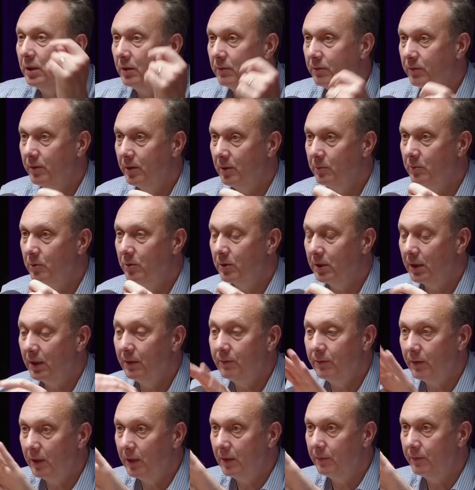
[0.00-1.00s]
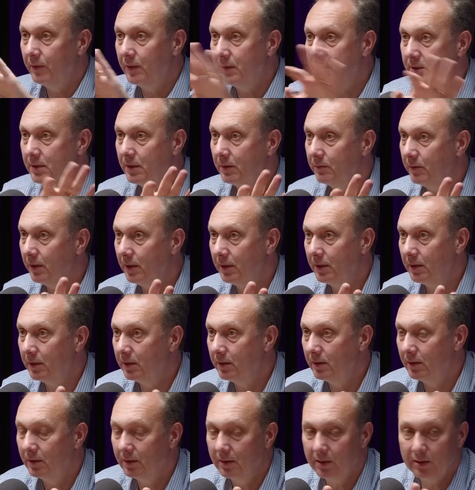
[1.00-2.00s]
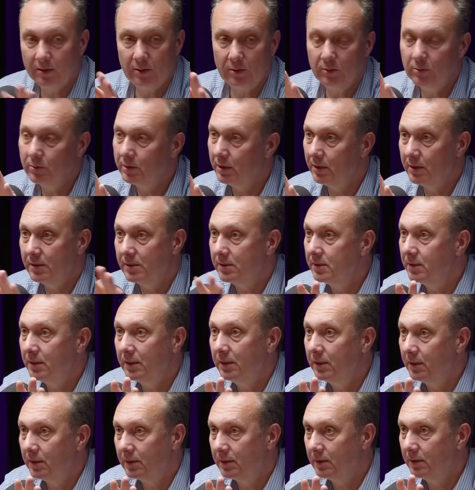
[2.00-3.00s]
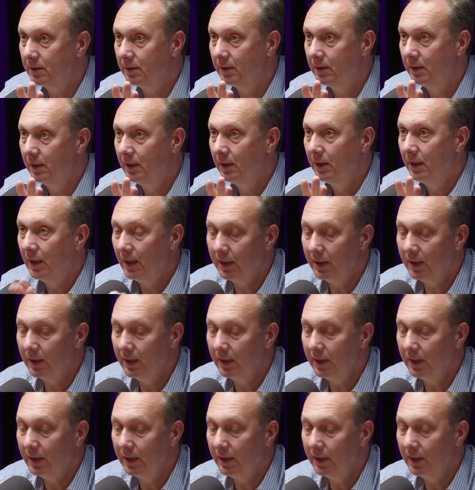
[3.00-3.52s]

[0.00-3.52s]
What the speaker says: framework. If it's divided, you can't see that. Yeah.